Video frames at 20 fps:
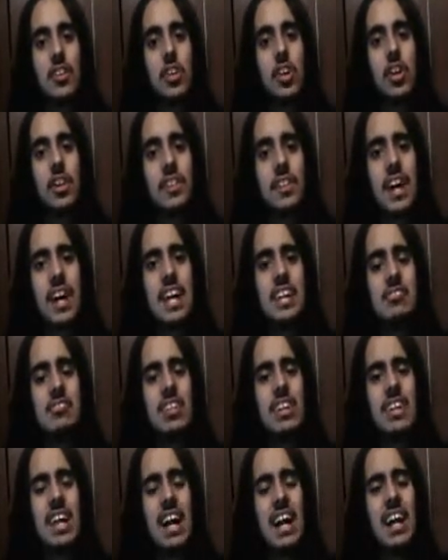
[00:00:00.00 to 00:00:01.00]
this. I
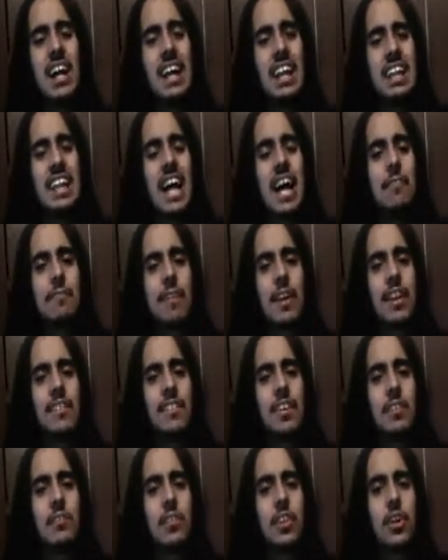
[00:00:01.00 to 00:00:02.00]
actually got a laugh out of
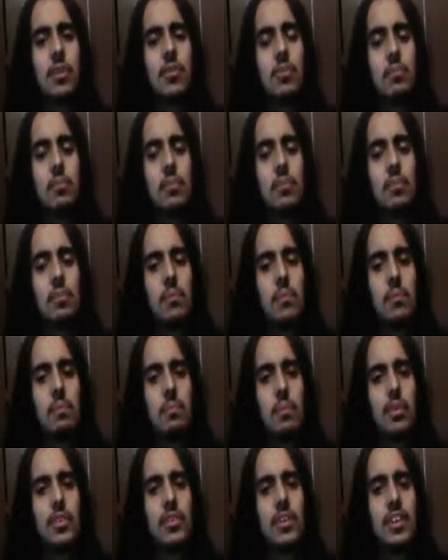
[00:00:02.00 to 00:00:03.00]
it when there was
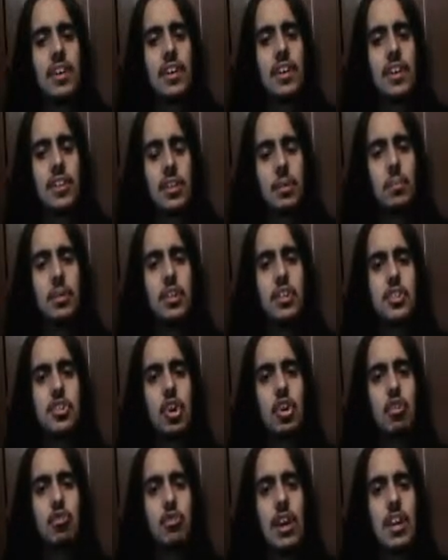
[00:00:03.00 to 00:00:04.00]
some of the
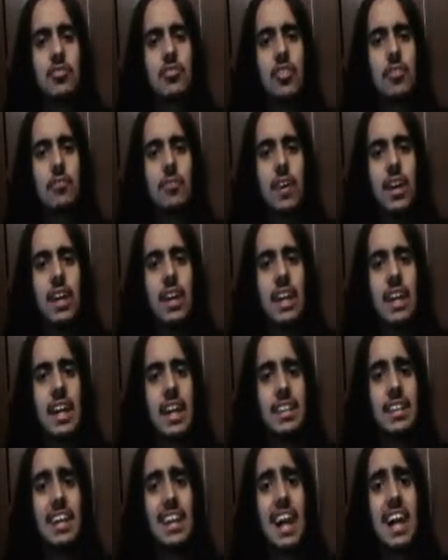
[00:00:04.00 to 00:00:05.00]
jokes were actually funny, and I
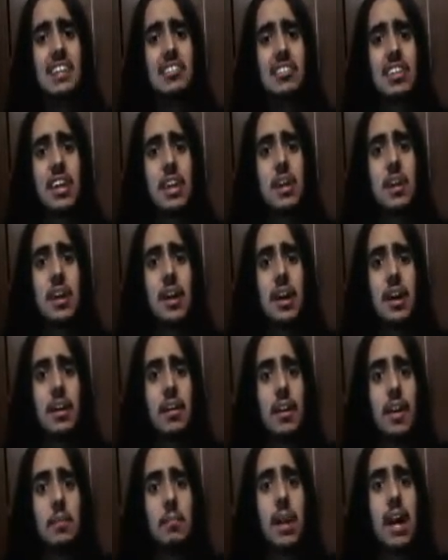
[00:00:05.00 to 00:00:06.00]
think actually,
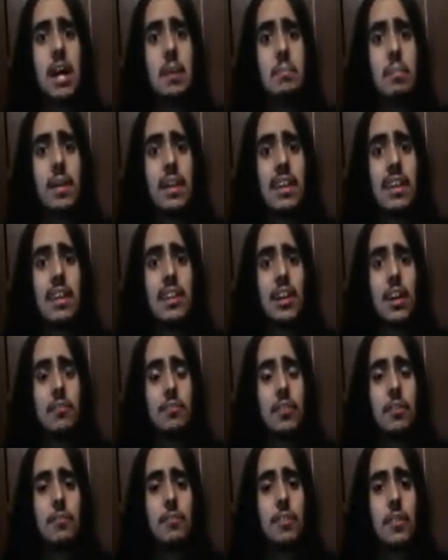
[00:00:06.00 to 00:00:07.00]
in my opinion of
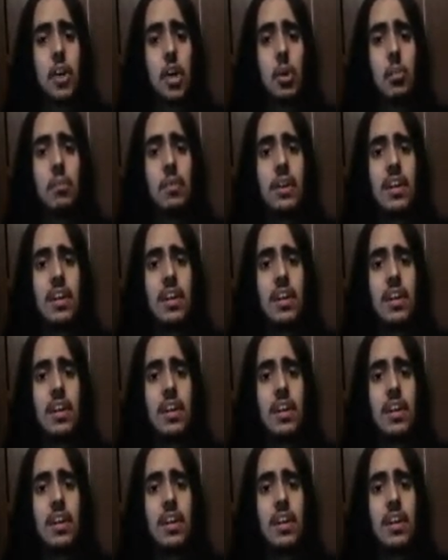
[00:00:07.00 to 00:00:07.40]
the film,